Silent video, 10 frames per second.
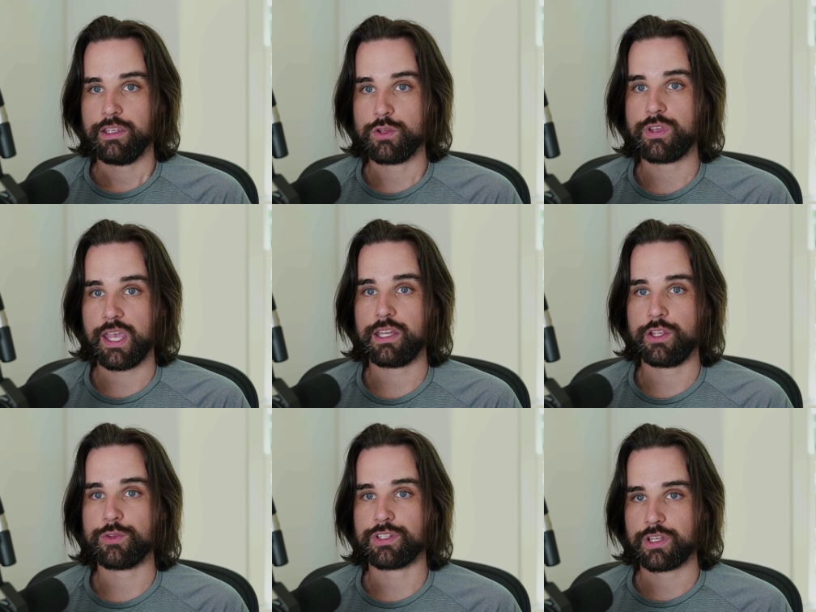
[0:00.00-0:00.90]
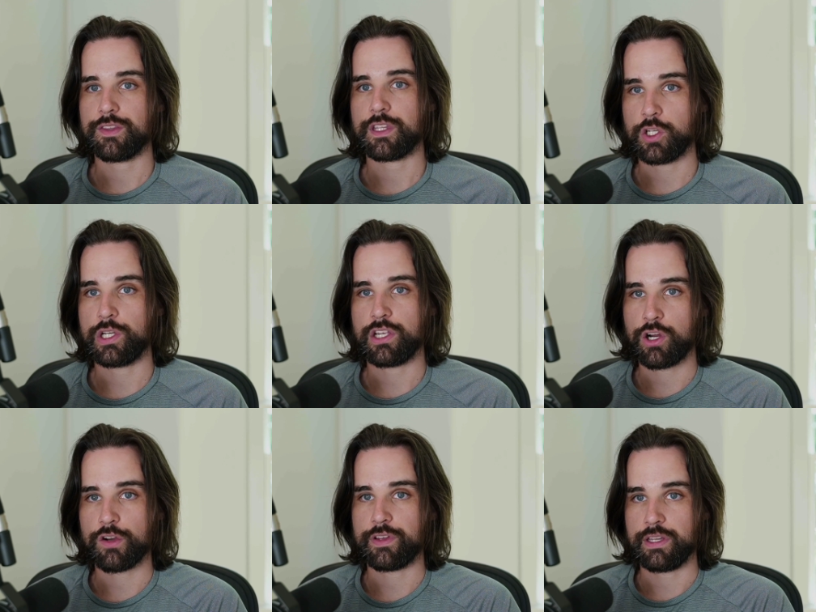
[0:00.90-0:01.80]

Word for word: you can use it to cut the learning curve and,